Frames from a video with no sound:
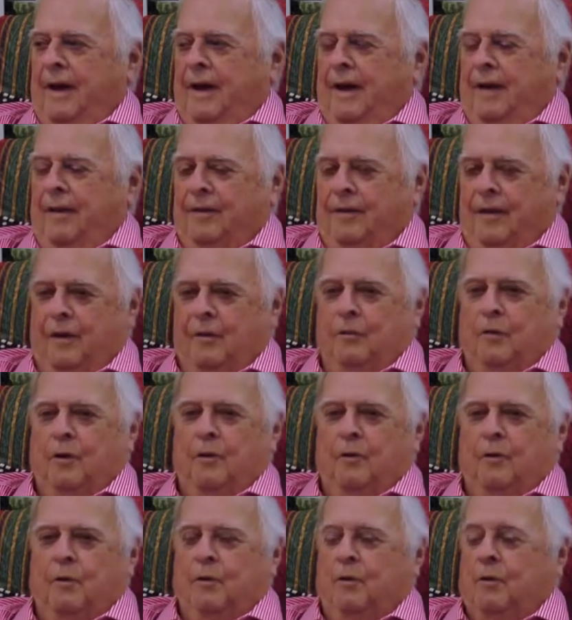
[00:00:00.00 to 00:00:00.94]
And then
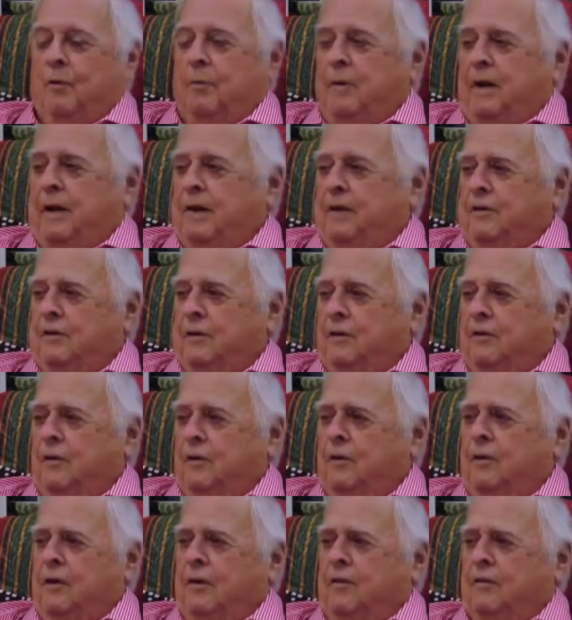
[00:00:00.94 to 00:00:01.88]
we would repeat. The
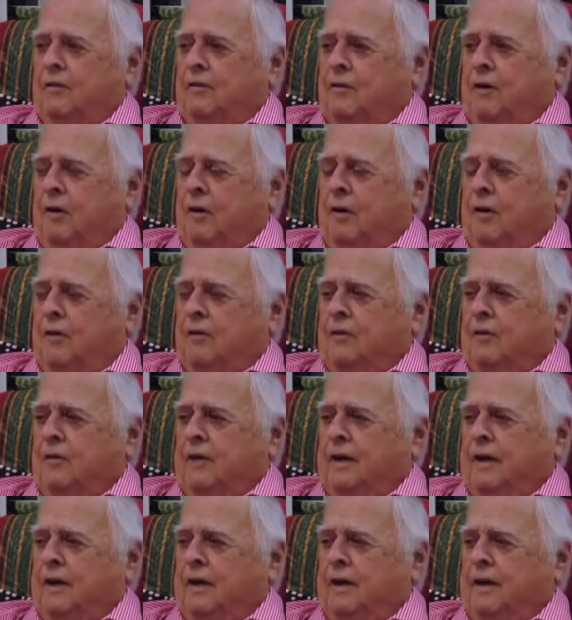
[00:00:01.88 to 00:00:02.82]
two of us
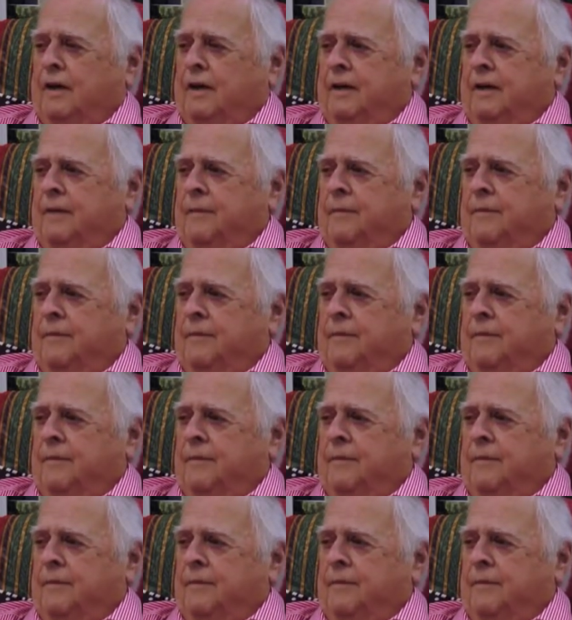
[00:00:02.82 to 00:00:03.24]
alternated